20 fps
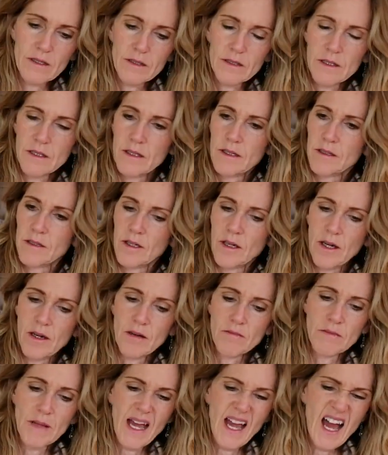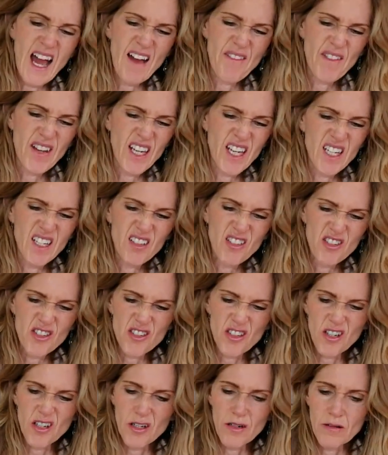don't know, a half an
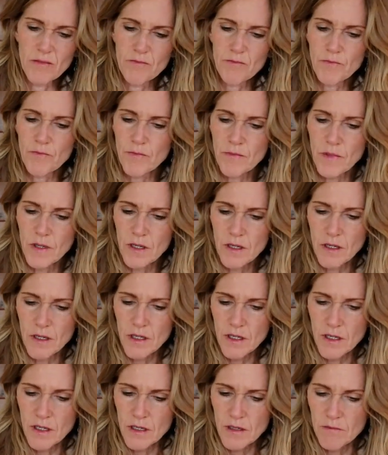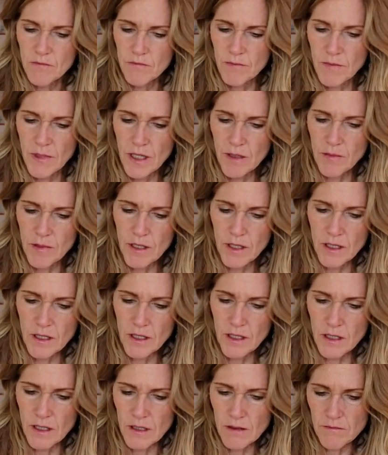inch or
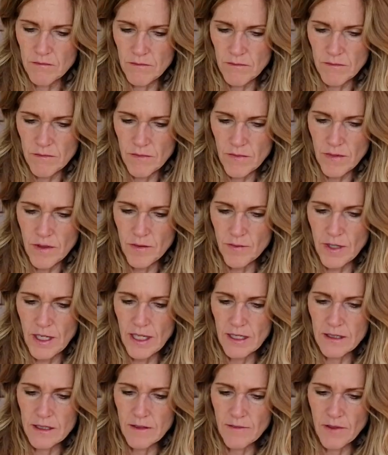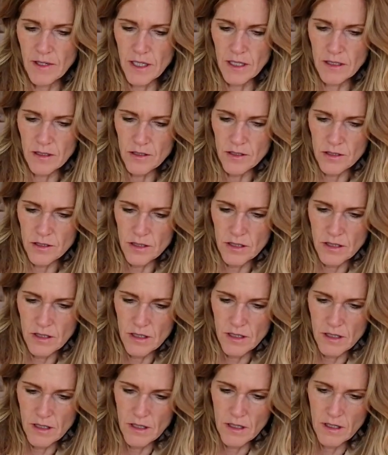maybe 3/8 of an inch
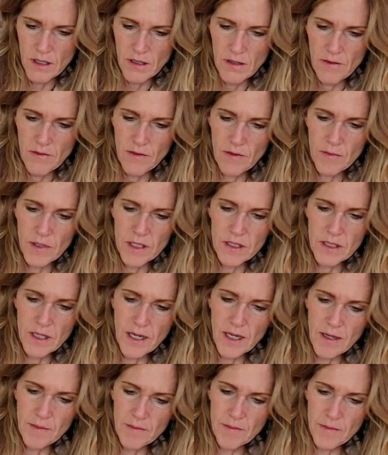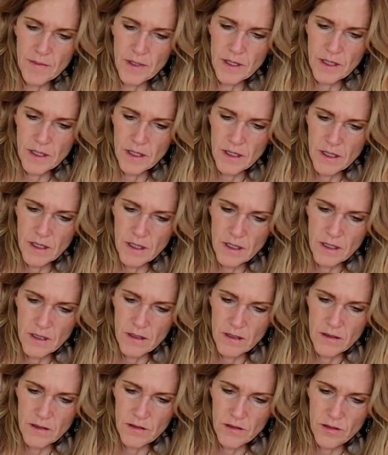from the top.
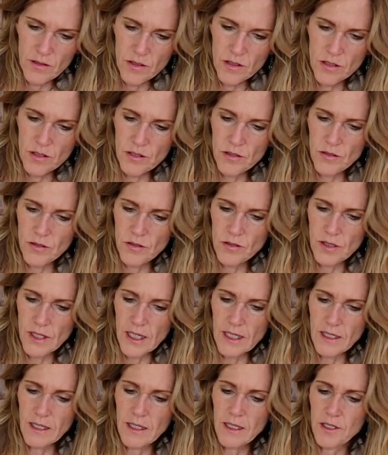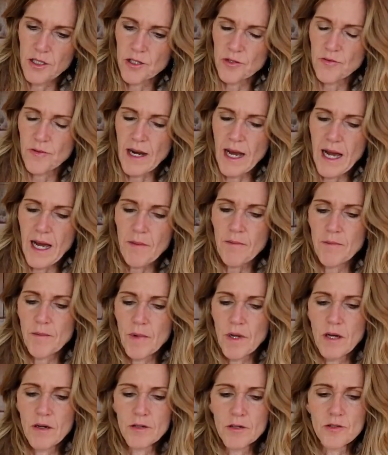2, and each
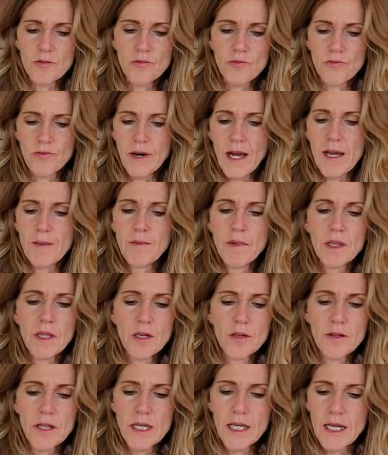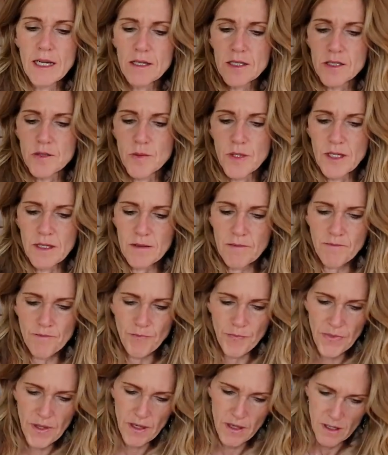wrap goes right below the next one,
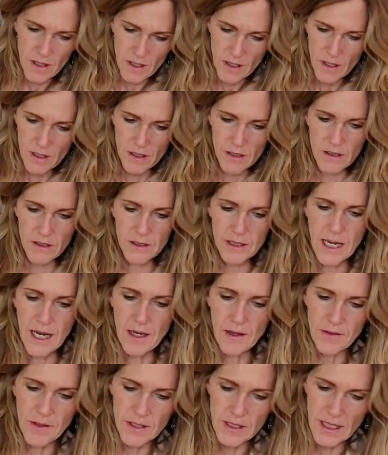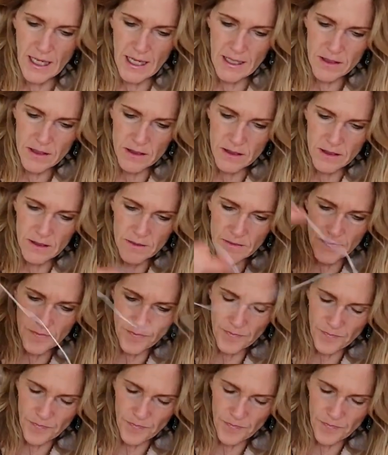down the tassel.